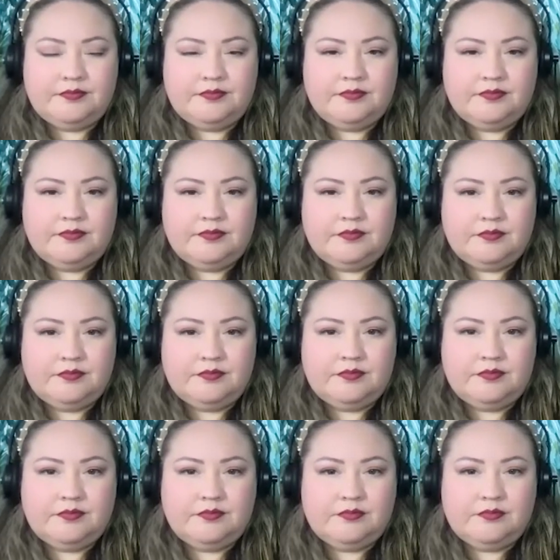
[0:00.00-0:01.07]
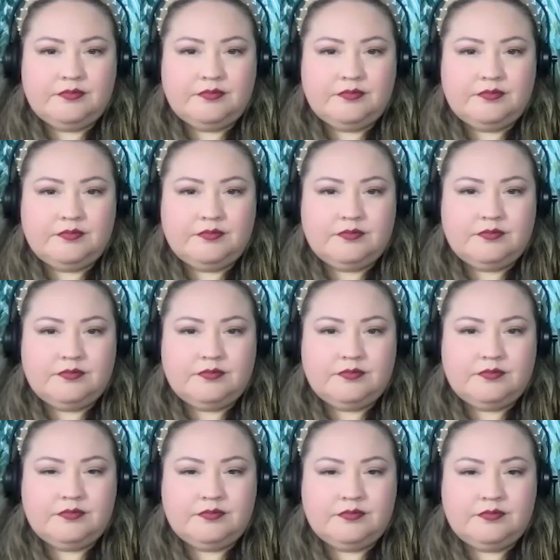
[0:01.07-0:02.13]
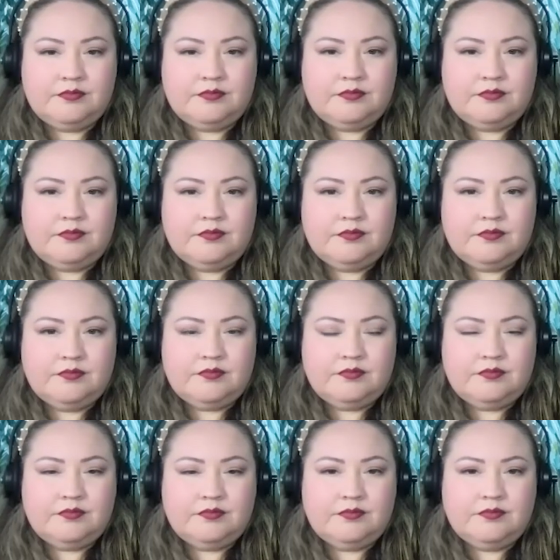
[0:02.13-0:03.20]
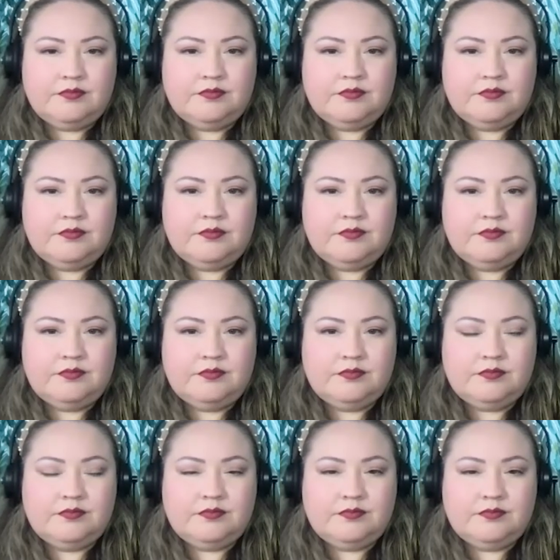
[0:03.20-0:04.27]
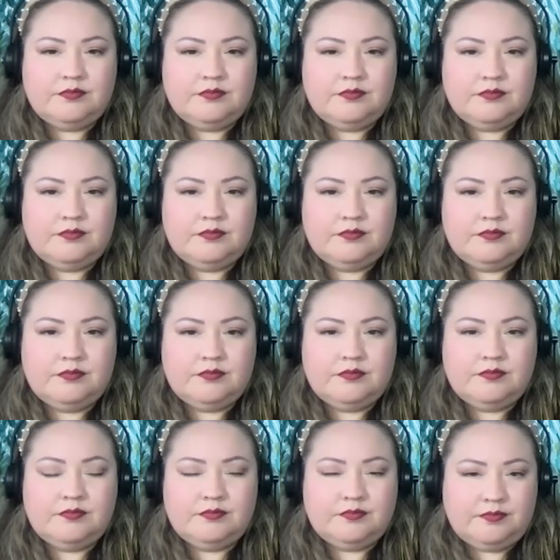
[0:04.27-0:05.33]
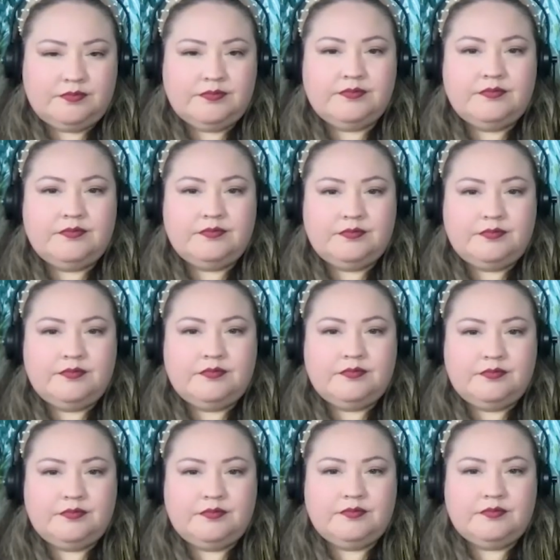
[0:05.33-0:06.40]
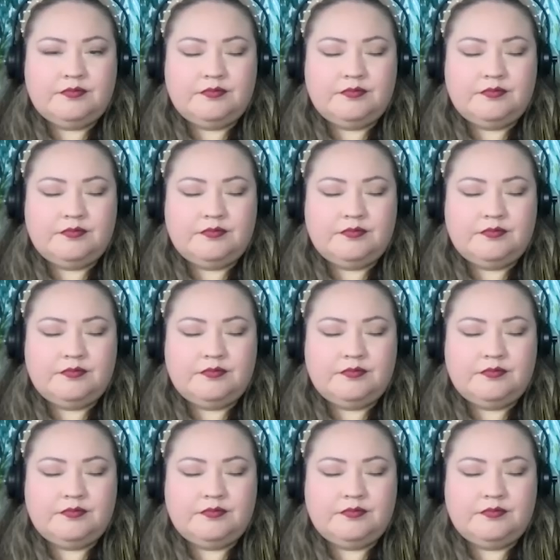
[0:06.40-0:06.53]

The person shown says nothing.